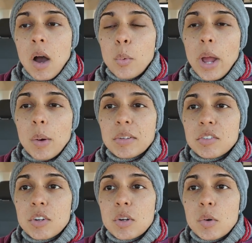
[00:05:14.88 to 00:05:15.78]
uh, we
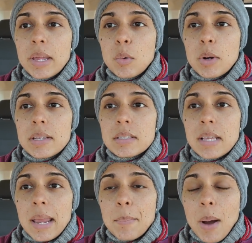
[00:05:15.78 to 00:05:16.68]
always knew it
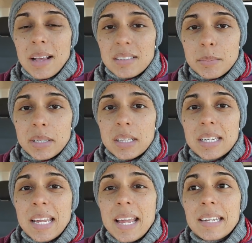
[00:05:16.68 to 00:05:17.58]
was a
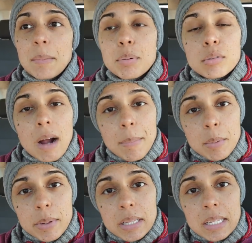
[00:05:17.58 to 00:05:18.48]
possibility and a
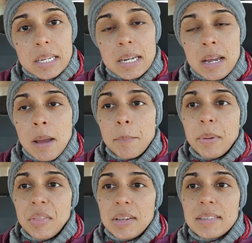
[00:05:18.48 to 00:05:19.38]
probability,
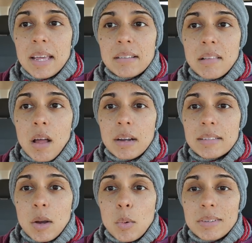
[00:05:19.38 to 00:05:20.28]
but they said as long
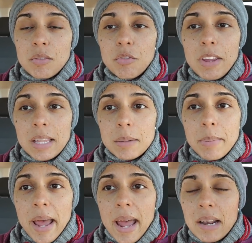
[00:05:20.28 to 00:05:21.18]
as I wasn't
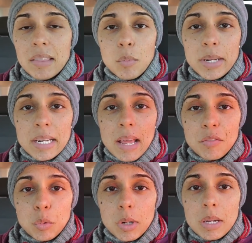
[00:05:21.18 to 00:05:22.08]
feeling bad, then we didn't
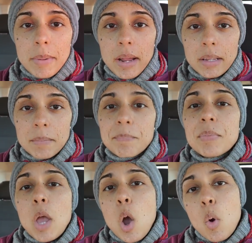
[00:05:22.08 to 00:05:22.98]
have to worry about it.
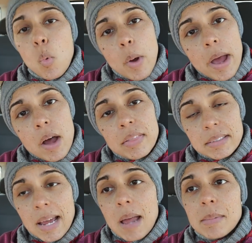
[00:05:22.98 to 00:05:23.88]
Well,
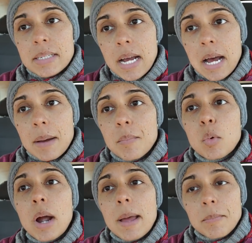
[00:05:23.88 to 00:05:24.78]
the time has
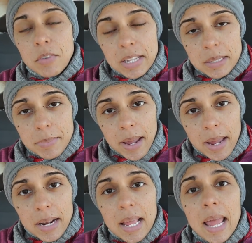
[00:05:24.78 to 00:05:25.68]
come where I'm feeling
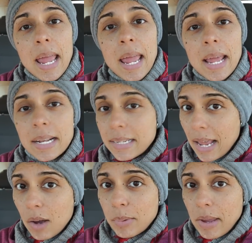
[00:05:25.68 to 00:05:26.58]
bad and
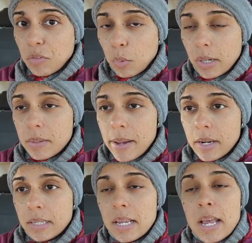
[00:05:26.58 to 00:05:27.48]
now we have to worry
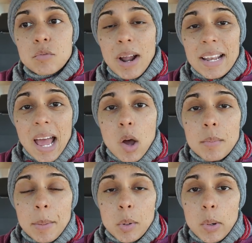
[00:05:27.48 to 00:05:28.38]
about it. Right now,
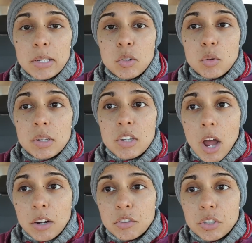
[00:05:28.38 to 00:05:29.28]
I'm on my way to the
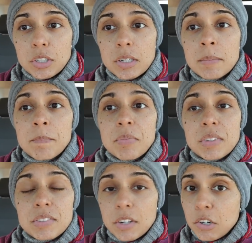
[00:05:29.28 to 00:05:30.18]
doctor
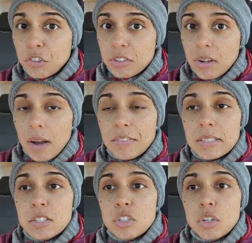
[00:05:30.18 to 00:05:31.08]
the surgeon's
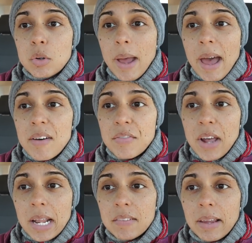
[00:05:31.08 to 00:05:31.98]
office to have
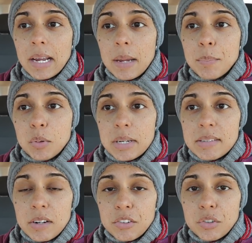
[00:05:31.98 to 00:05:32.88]
kind of like a
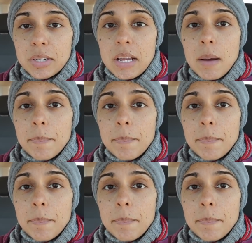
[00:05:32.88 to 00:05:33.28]
pre-surgery